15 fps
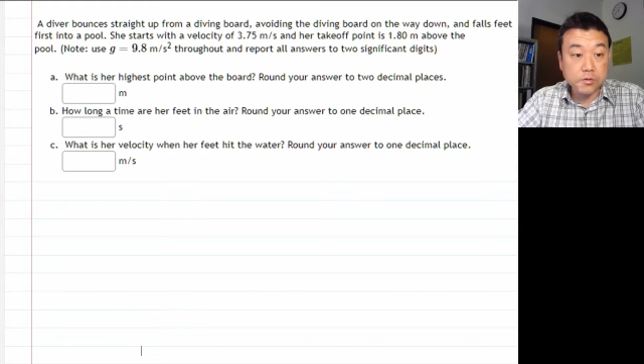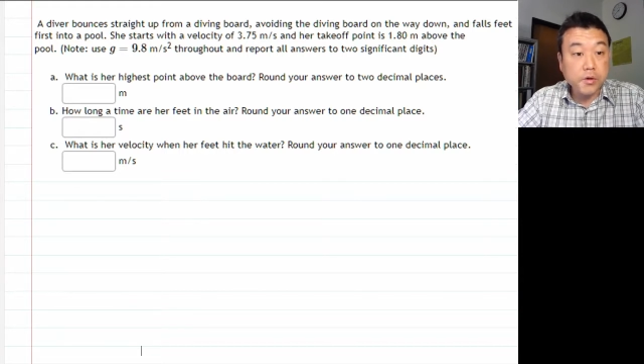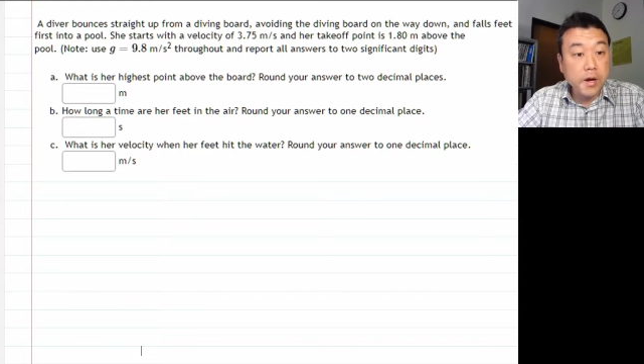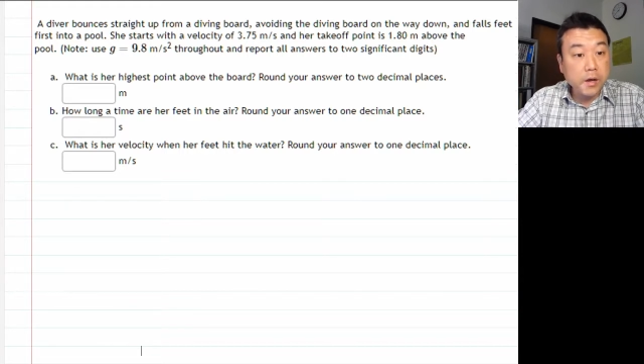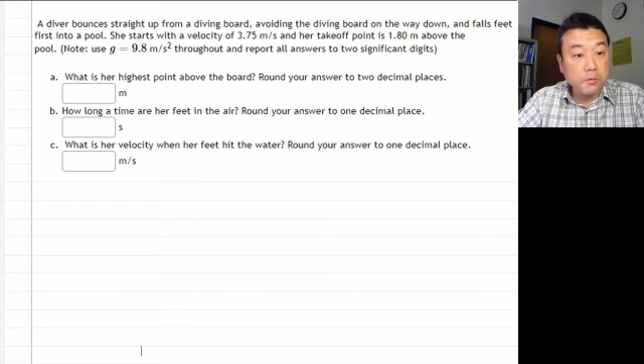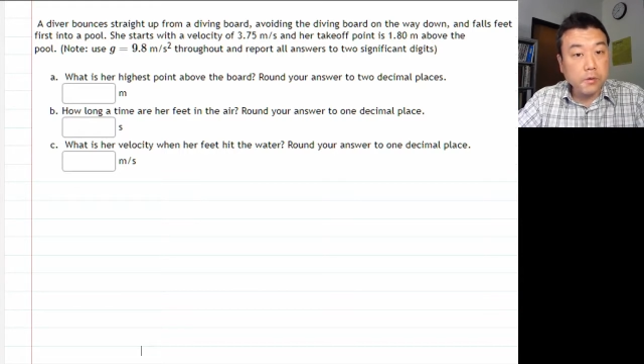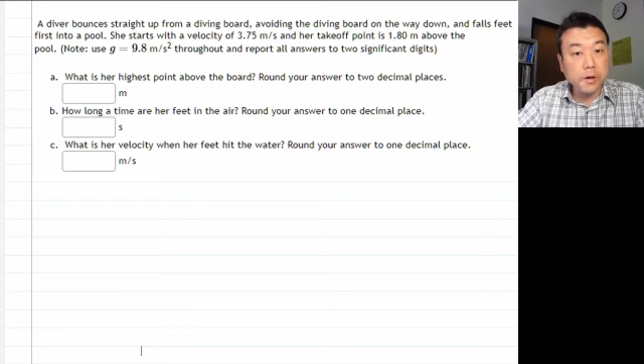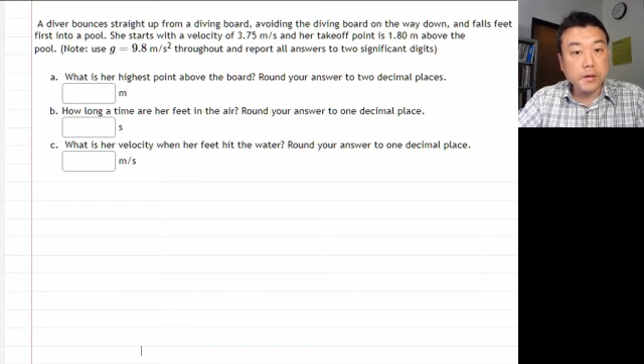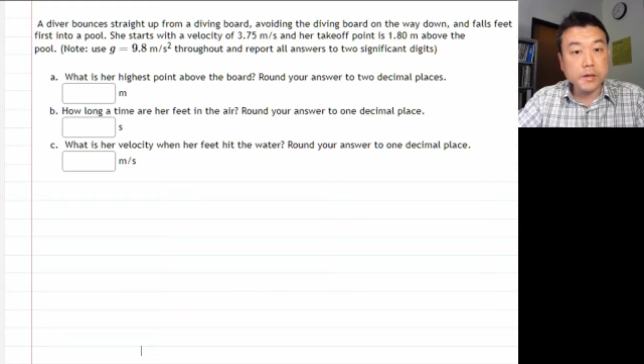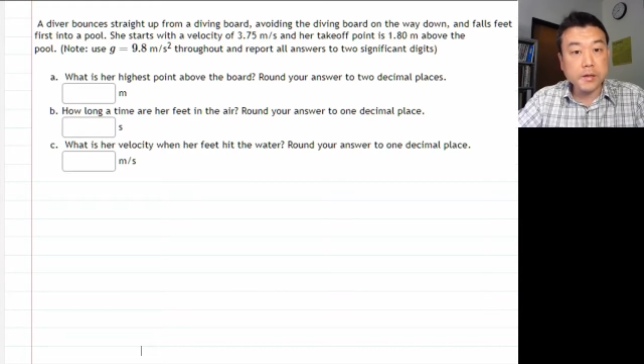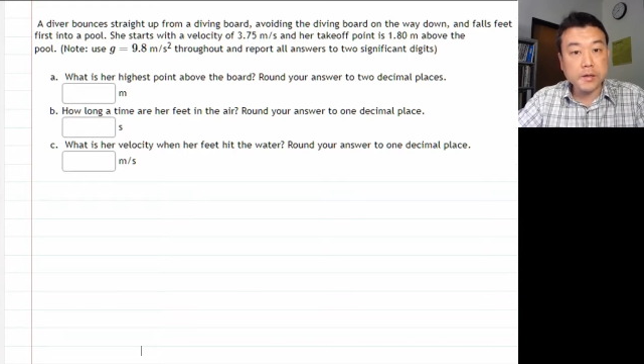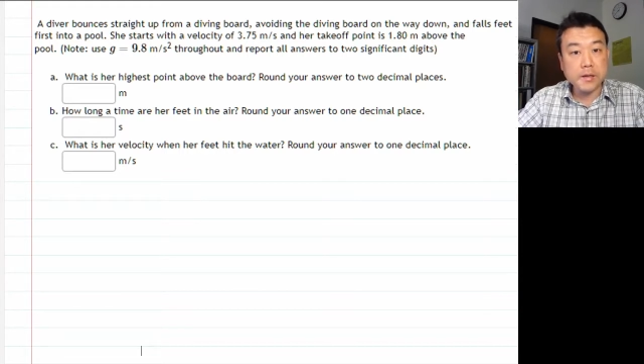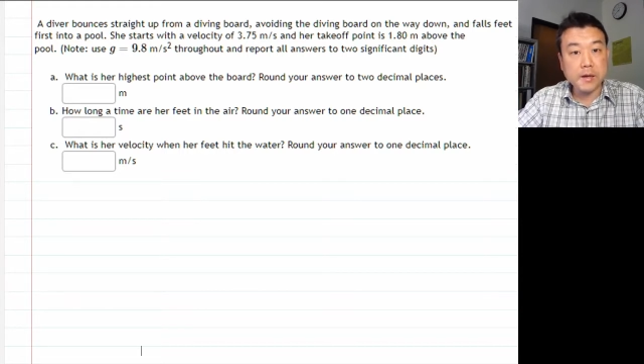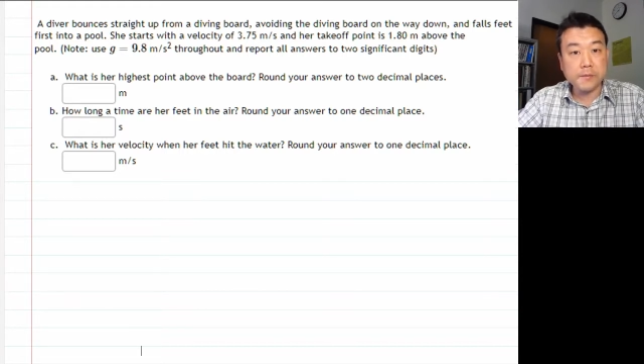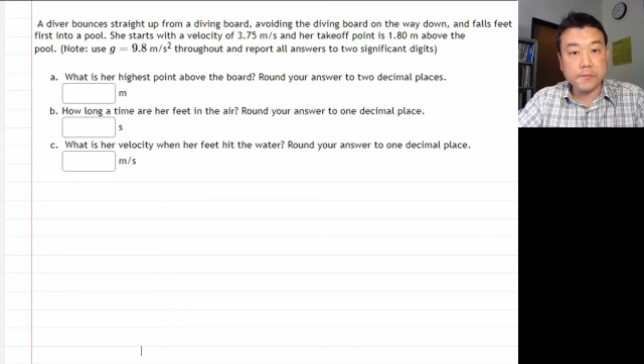try
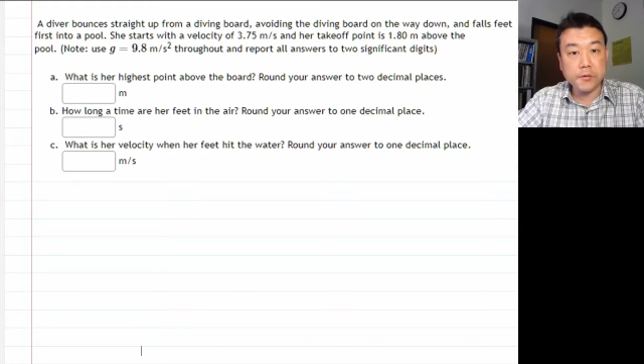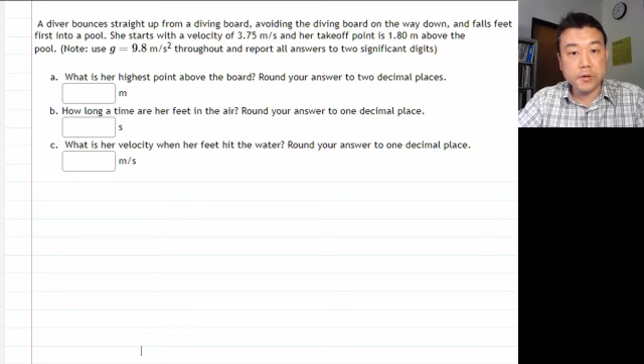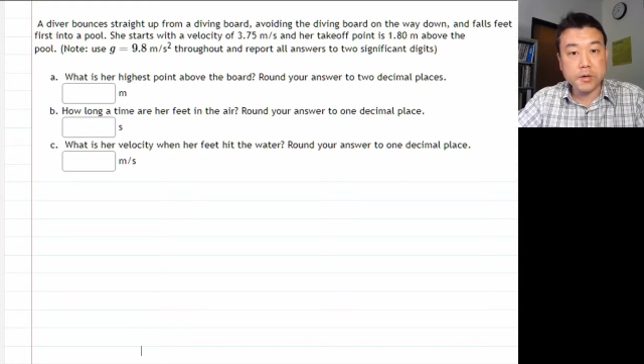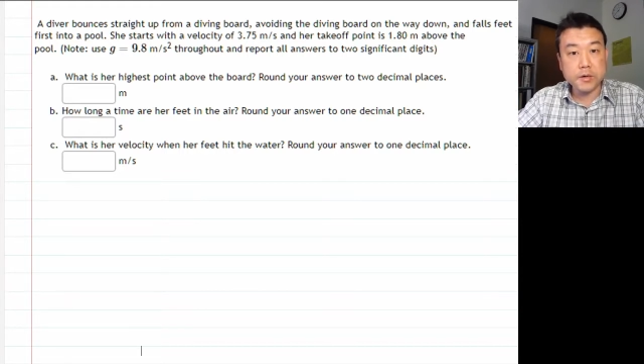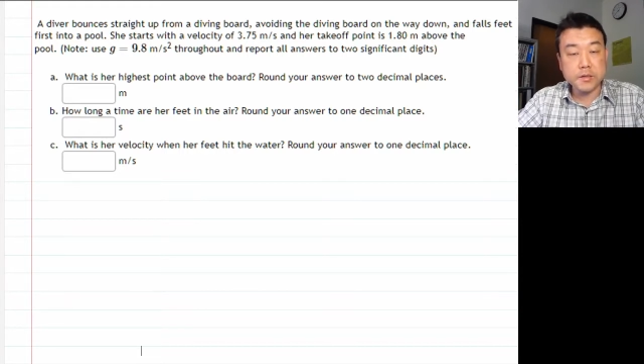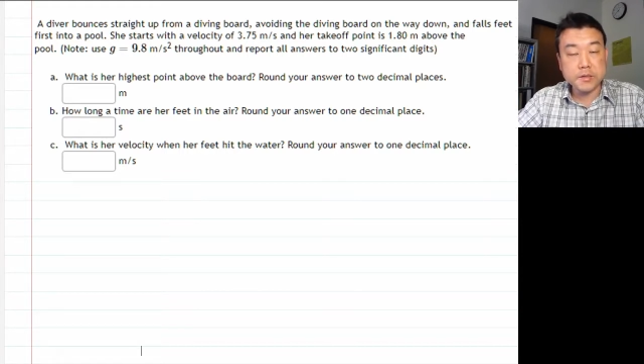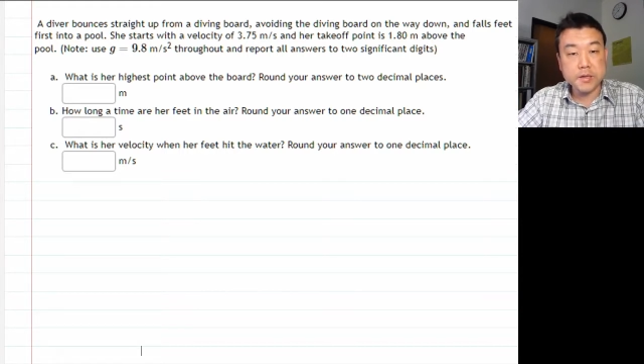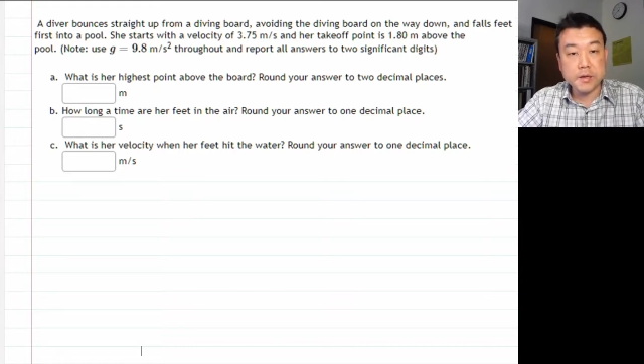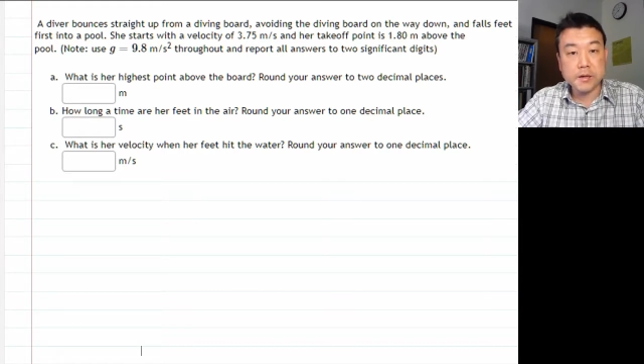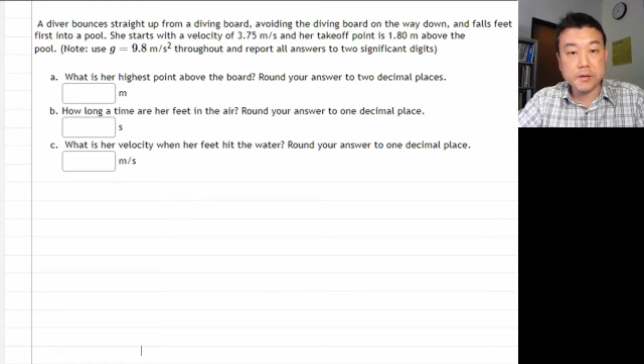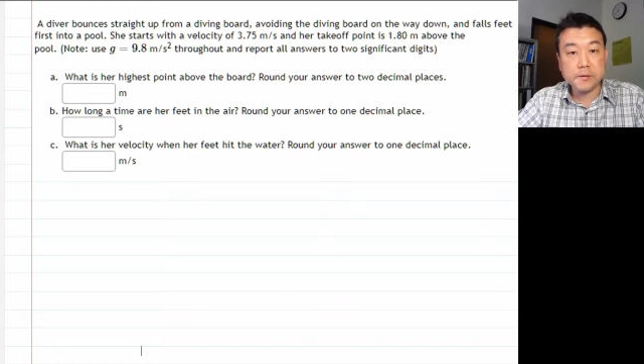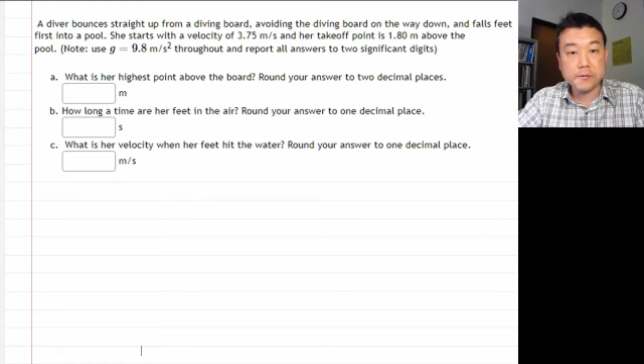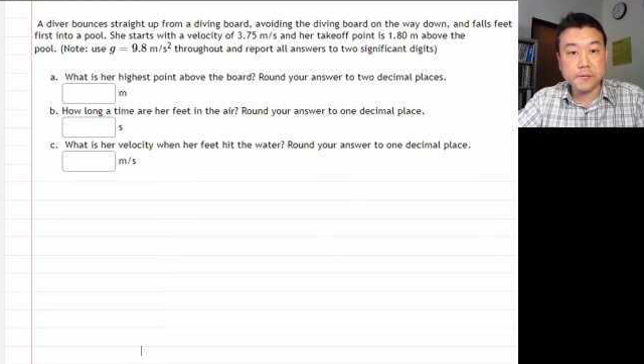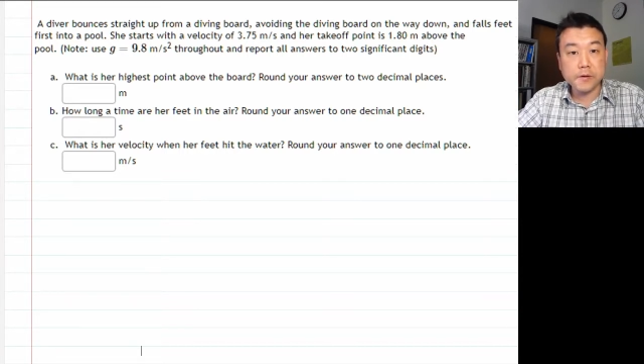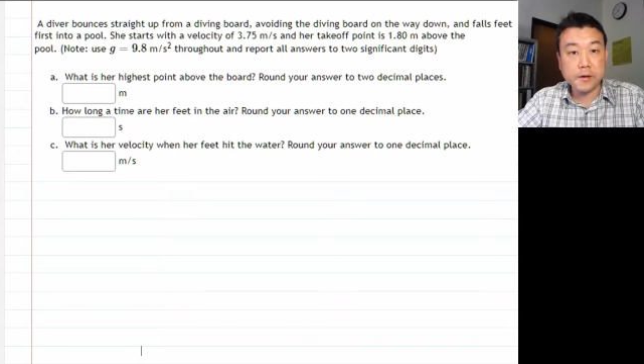working it out for
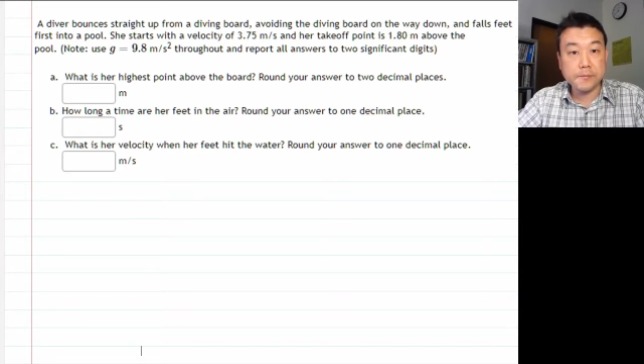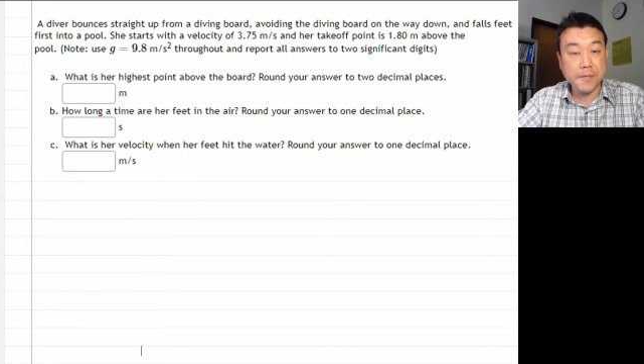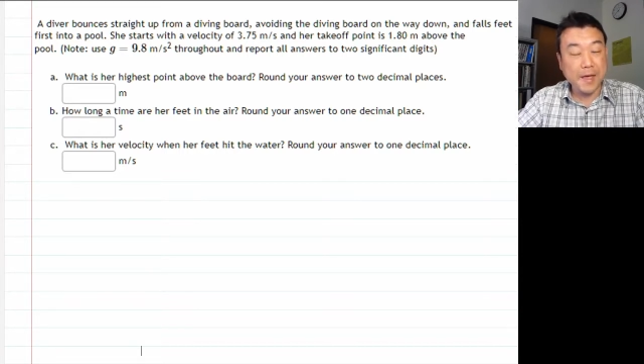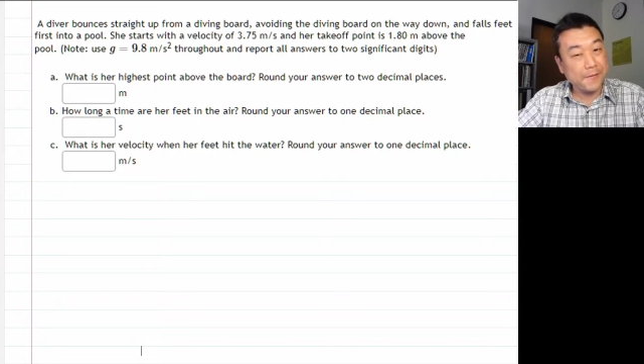yourself um,